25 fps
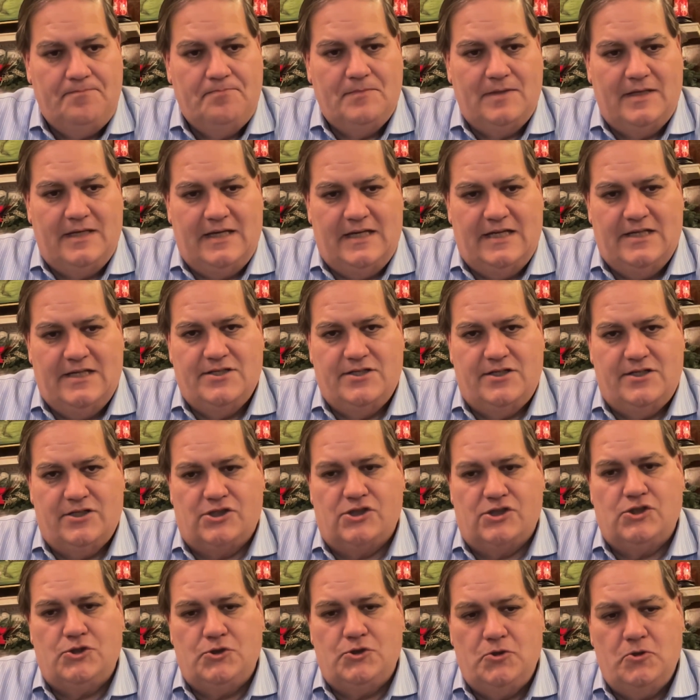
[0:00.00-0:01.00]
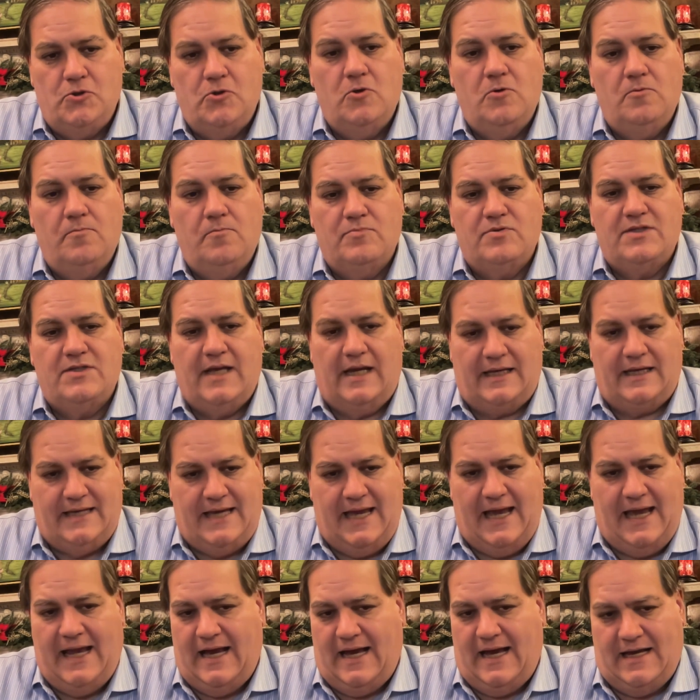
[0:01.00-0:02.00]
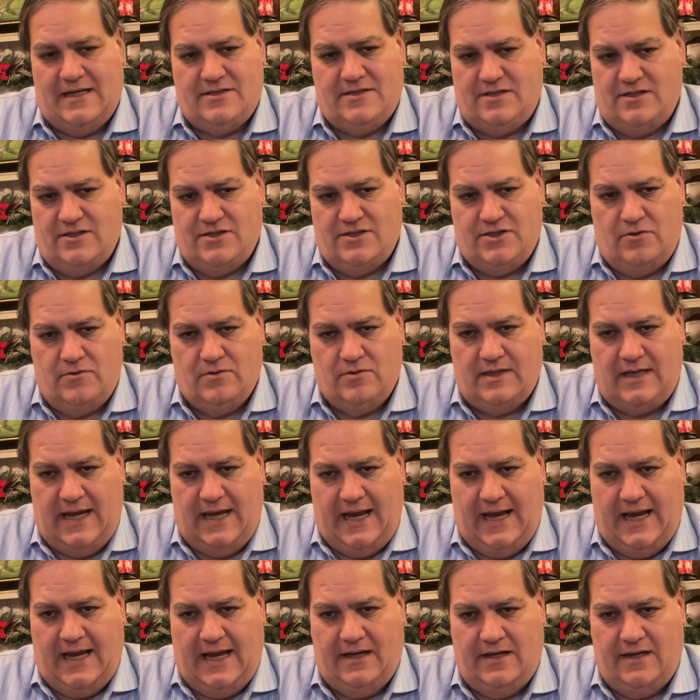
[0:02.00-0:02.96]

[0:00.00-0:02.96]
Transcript: is it assumes that chaos is okay.